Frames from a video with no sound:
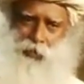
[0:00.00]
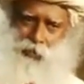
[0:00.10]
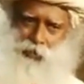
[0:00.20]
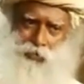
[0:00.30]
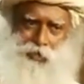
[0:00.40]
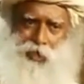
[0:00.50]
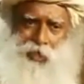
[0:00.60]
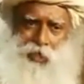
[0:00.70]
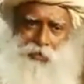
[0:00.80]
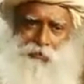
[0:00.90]
You take
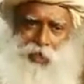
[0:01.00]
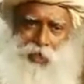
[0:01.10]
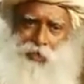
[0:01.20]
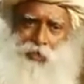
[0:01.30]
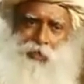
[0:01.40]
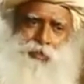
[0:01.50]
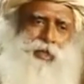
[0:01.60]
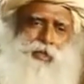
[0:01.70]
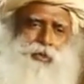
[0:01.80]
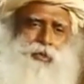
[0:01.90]
care of that,
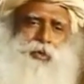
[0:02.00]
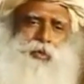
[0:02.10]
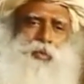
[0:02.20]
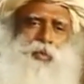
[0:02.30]
then you don't